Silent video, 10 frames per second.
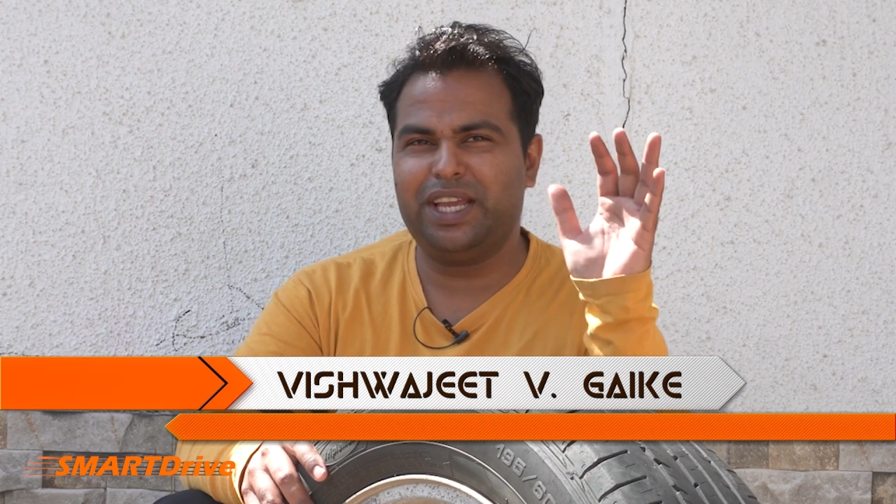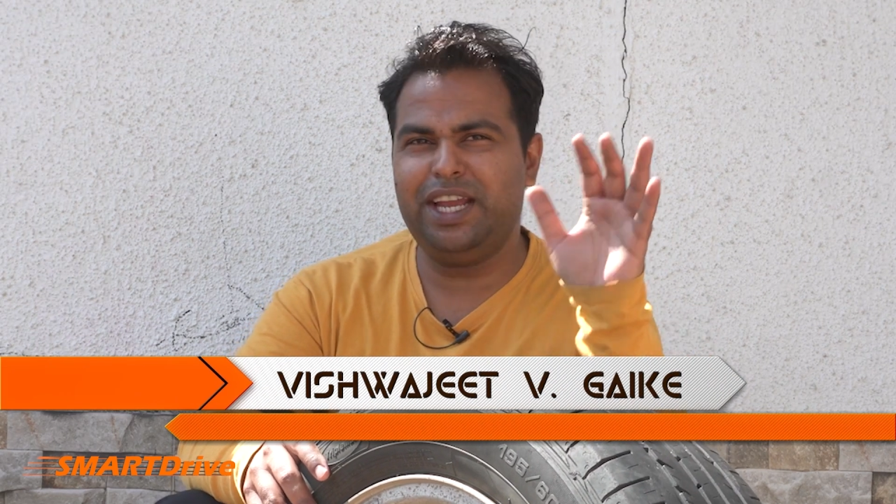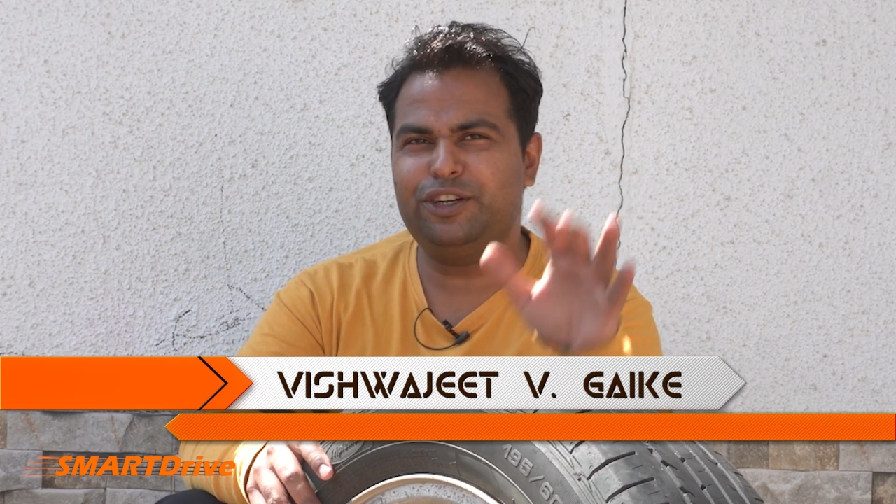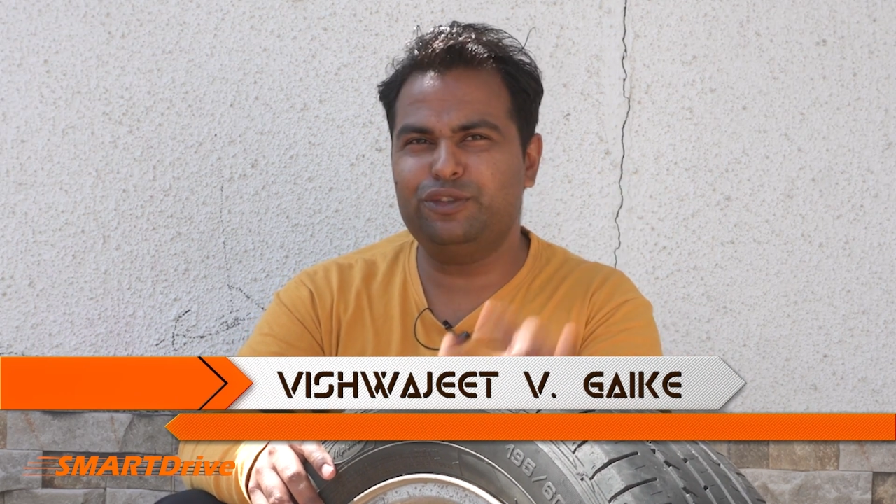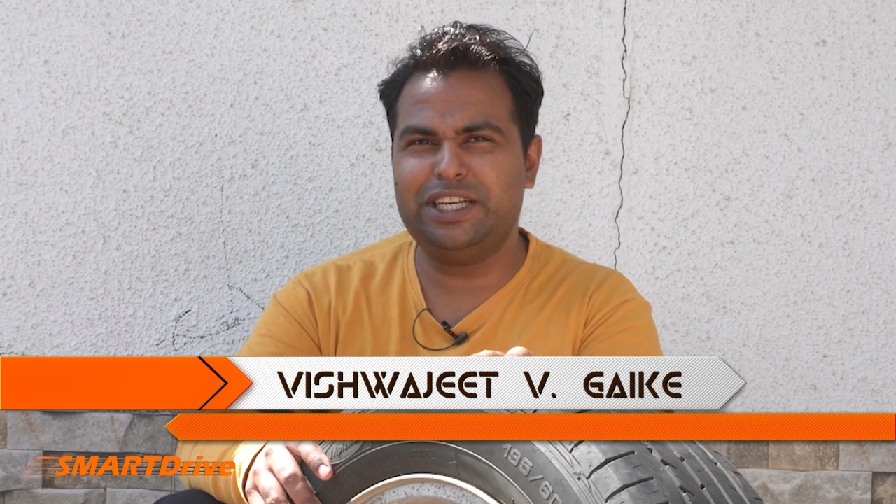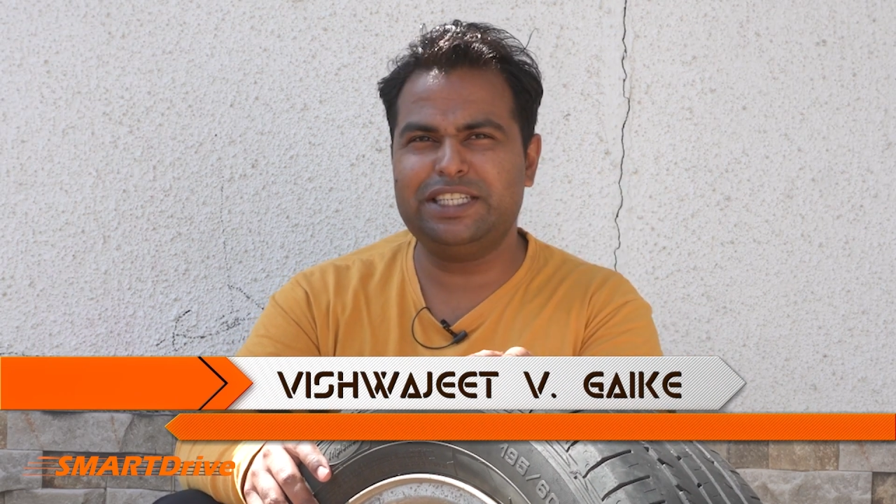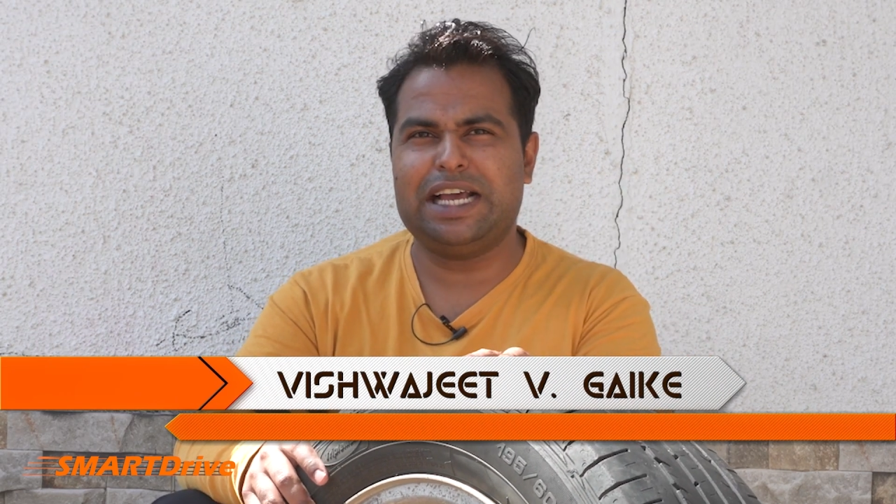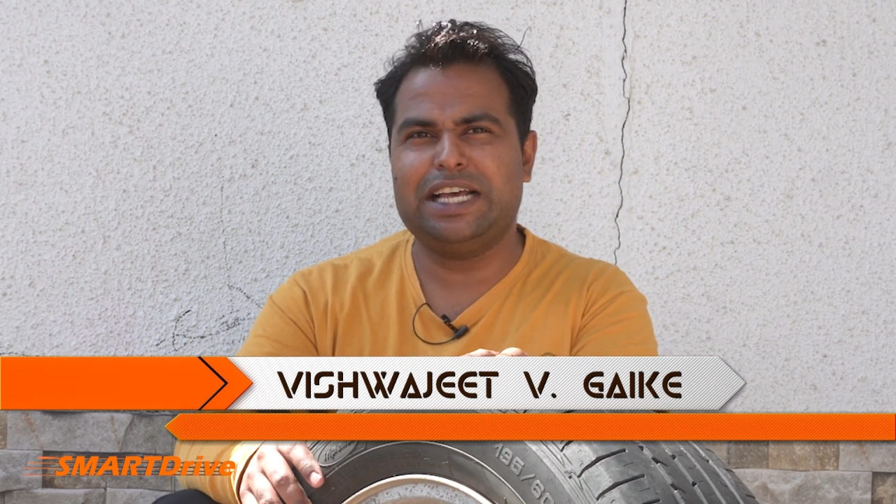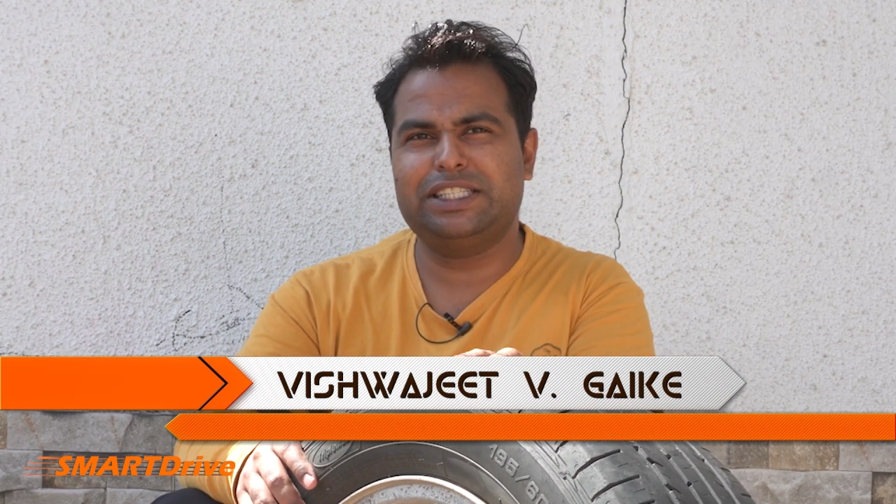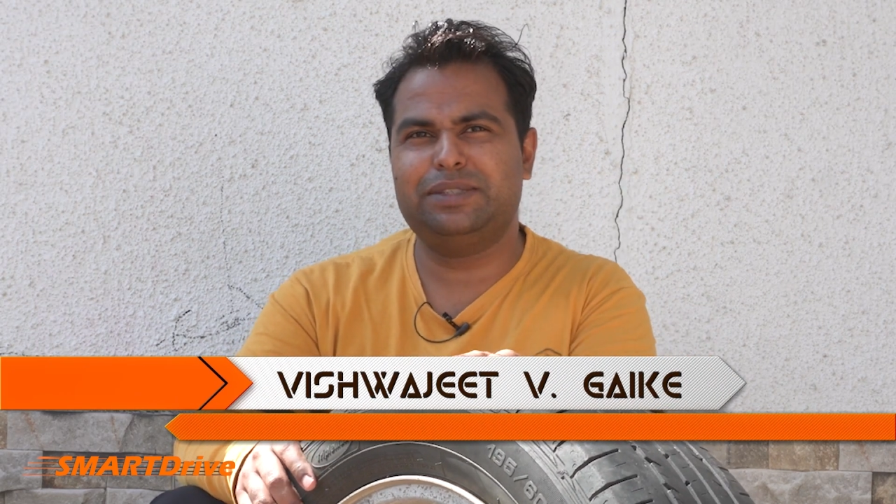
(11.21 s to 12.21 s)
In today's
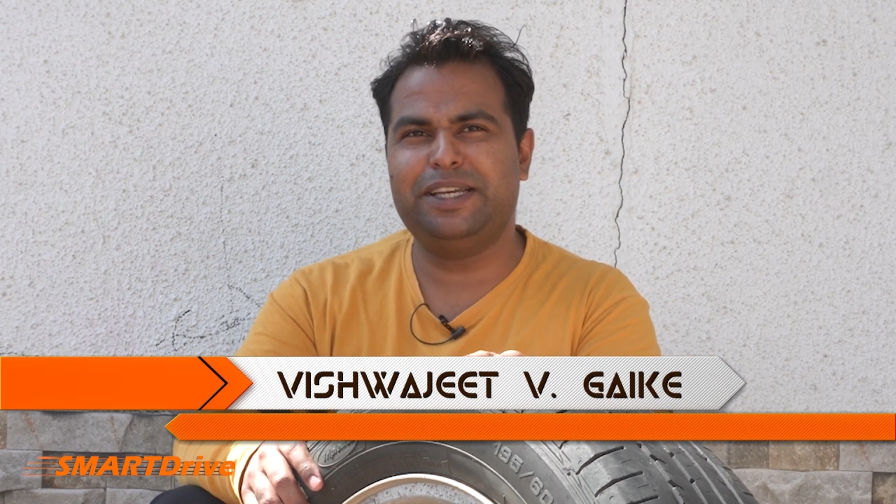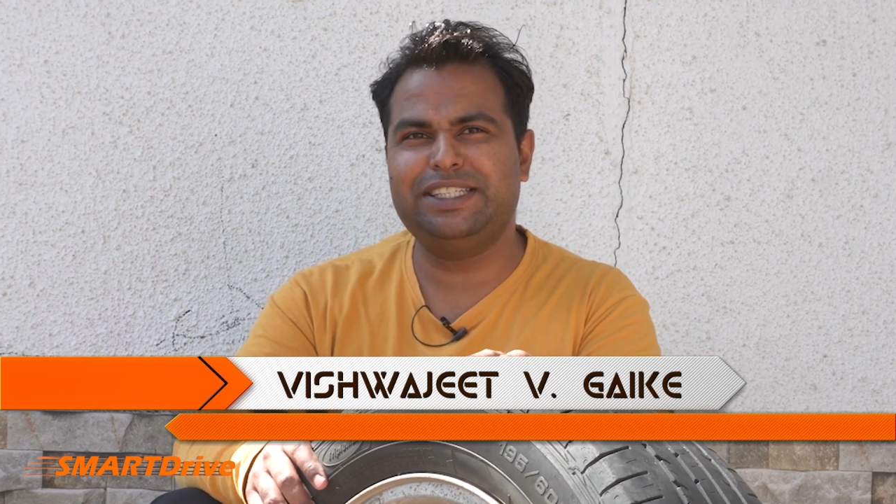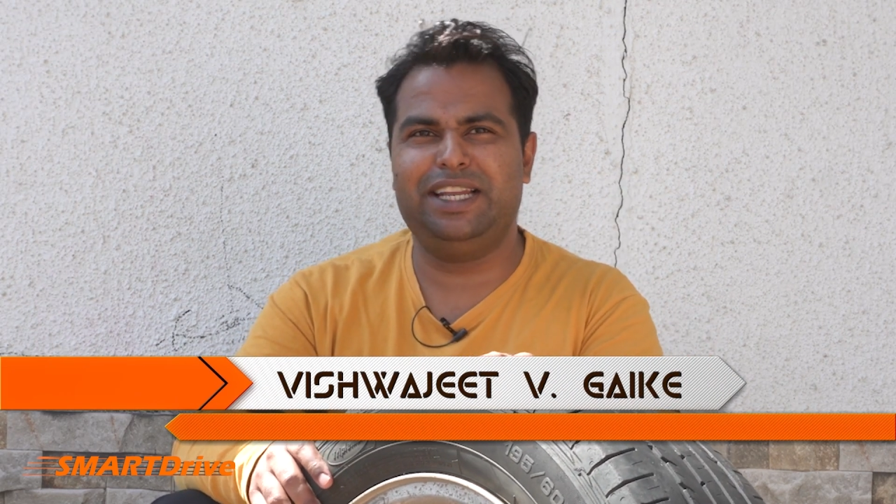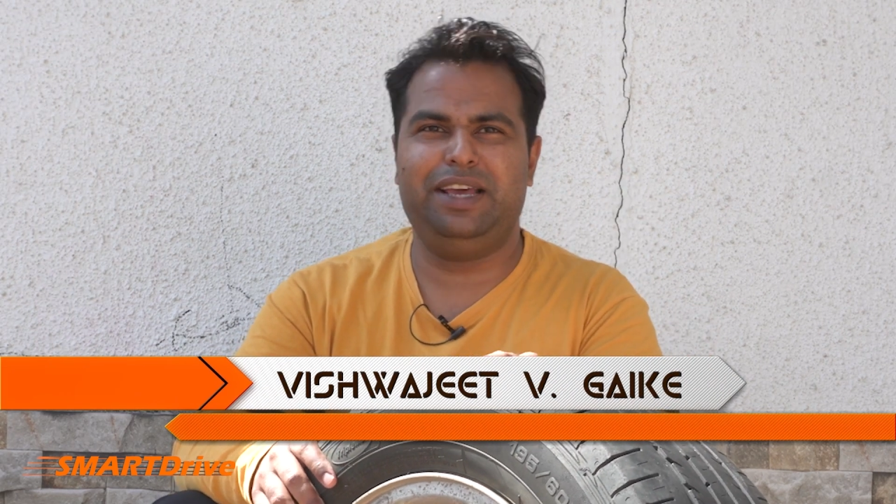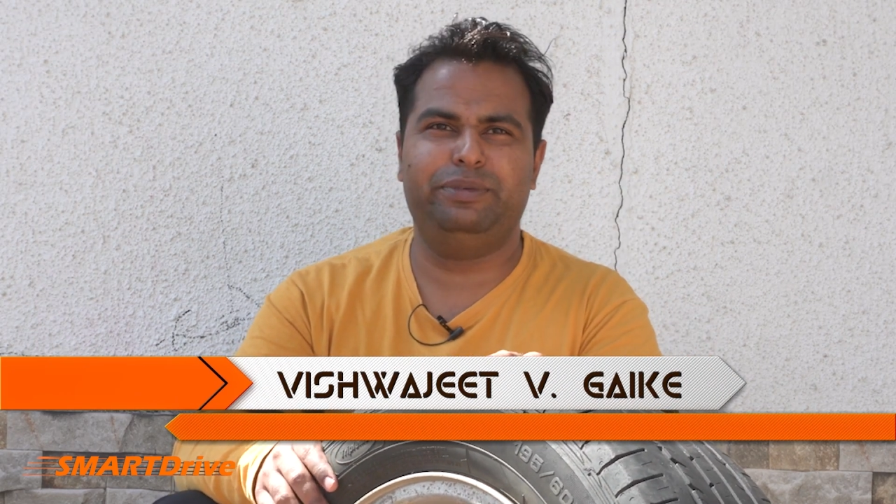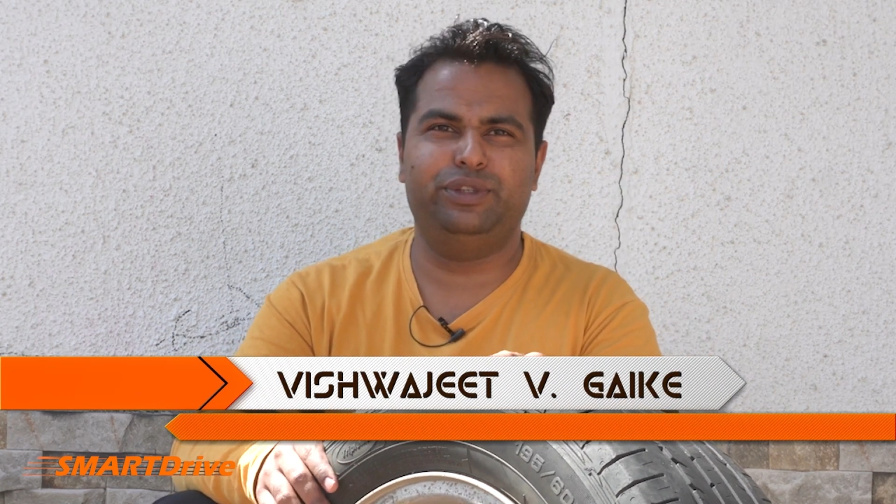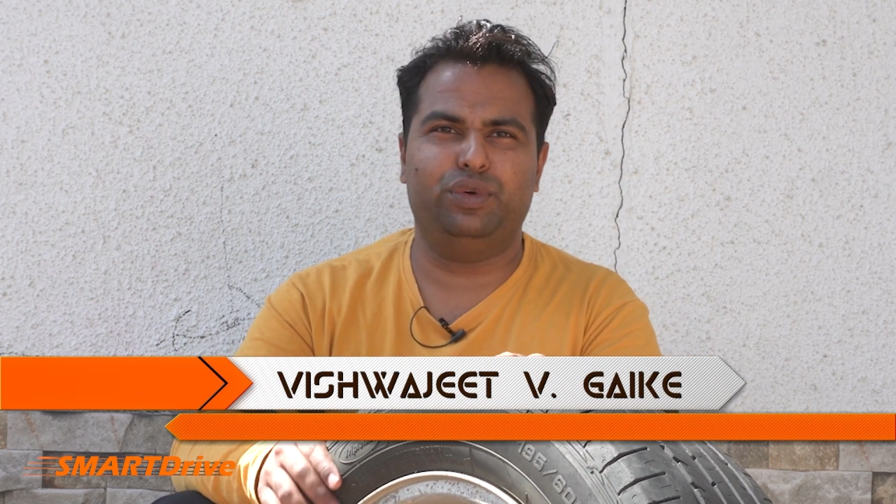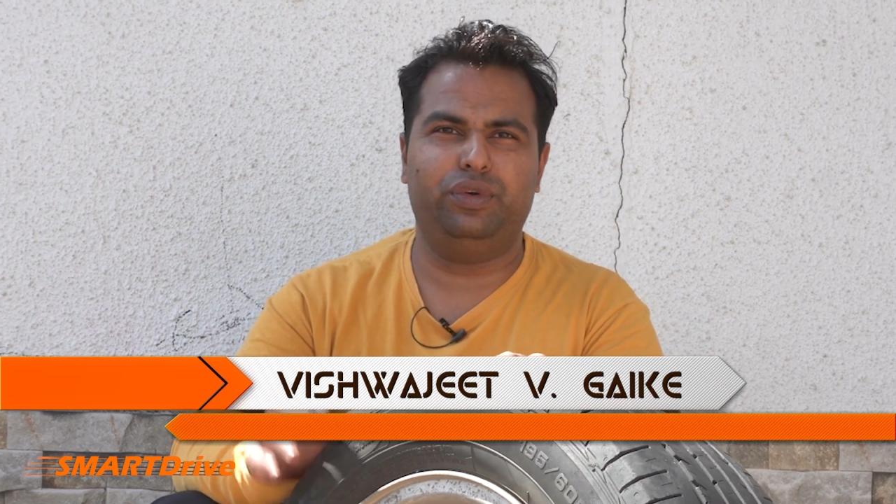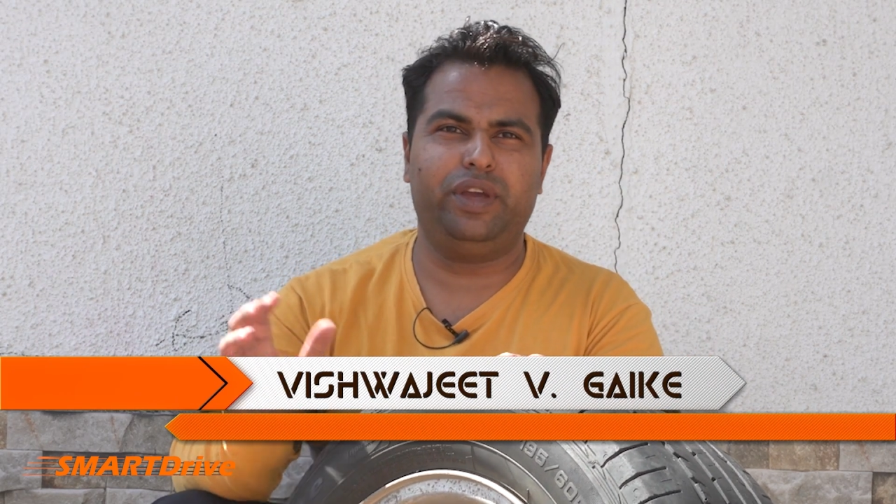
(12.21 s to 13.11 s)
special episode,